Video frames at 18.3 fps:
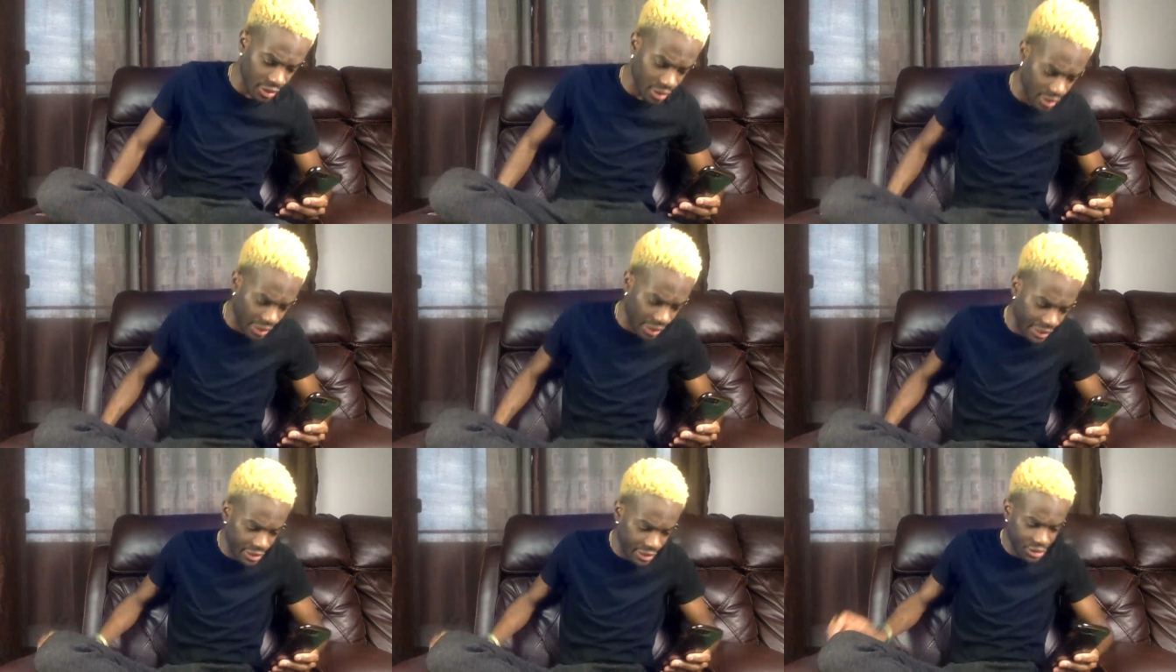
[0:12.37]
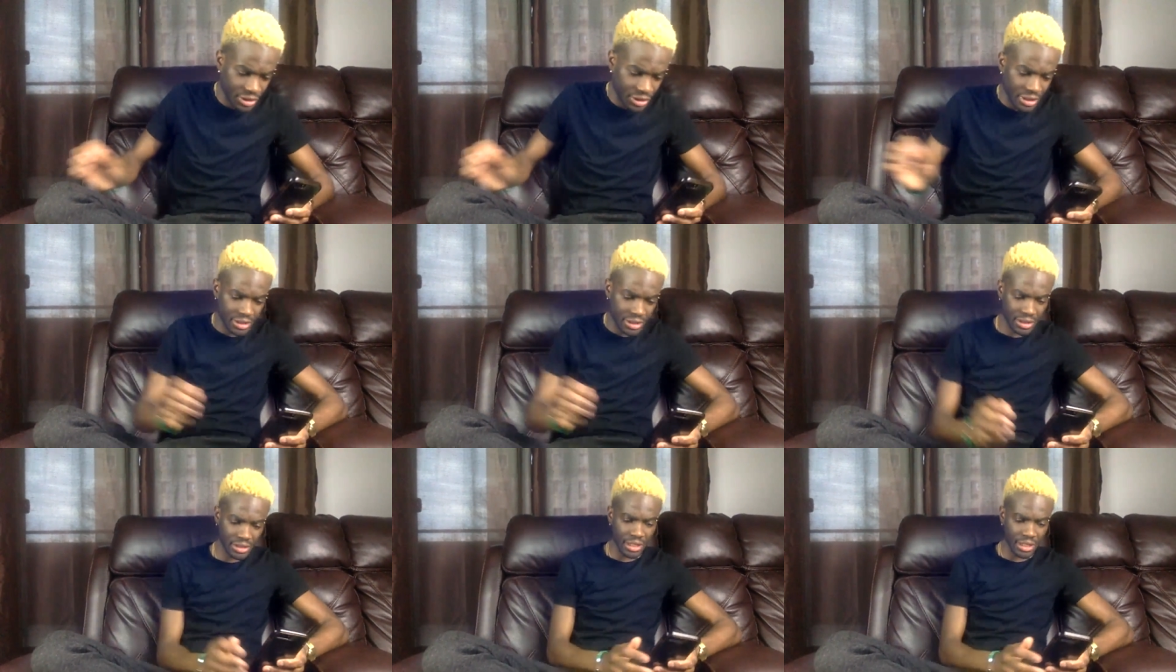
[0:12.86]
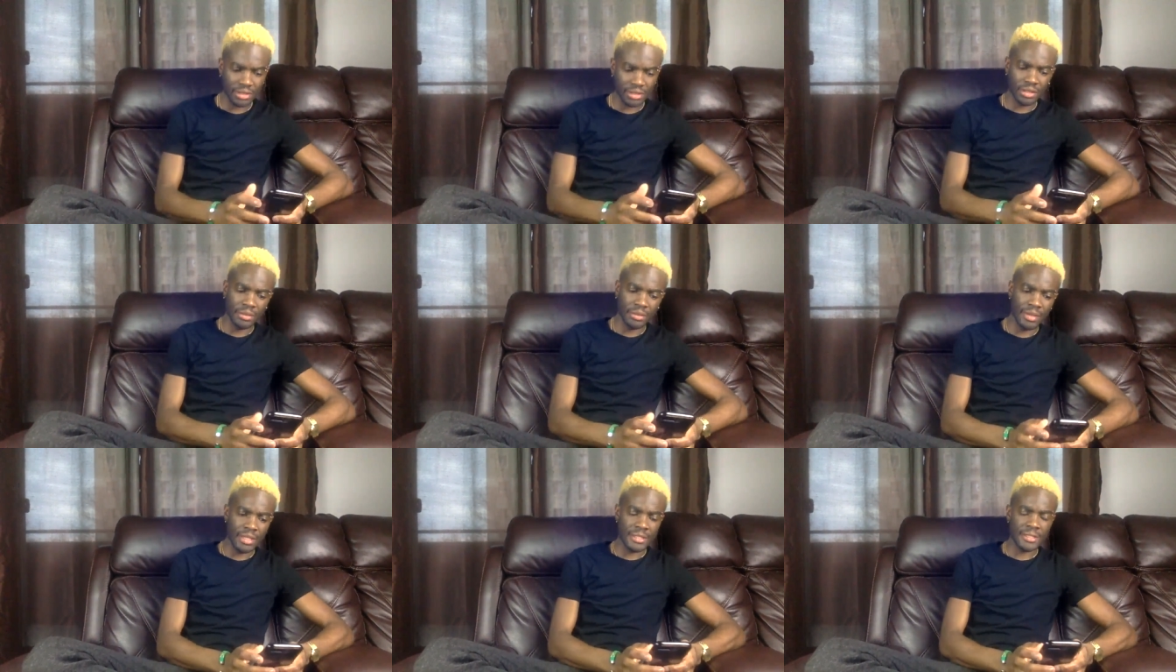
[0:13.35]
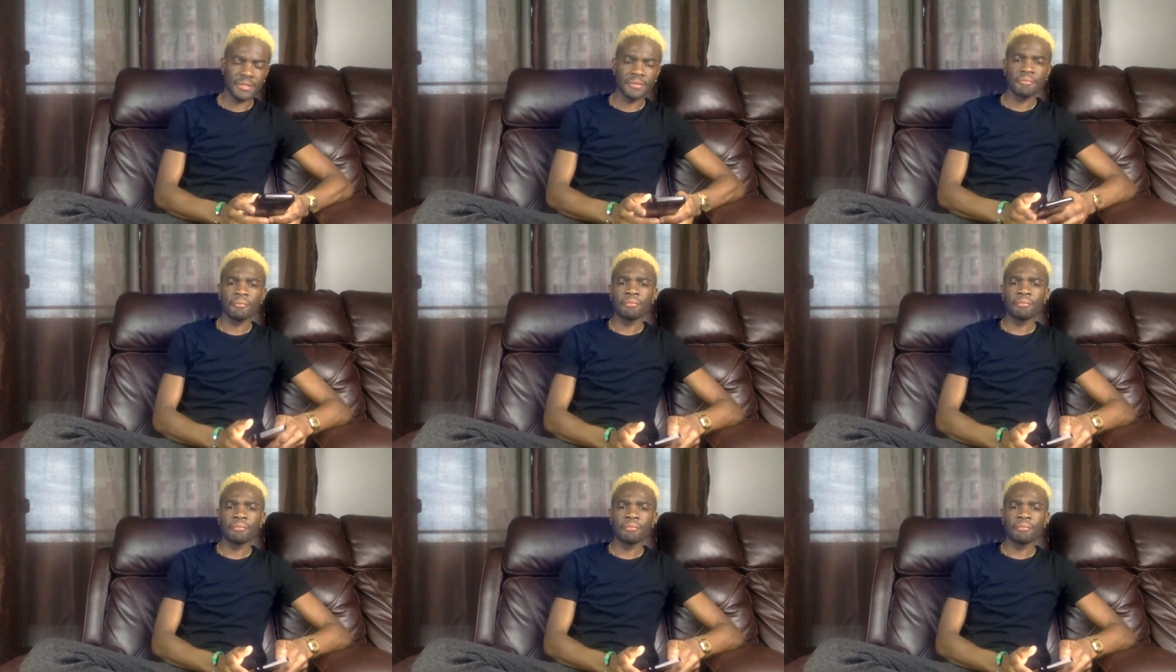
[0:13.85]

connection is not the best.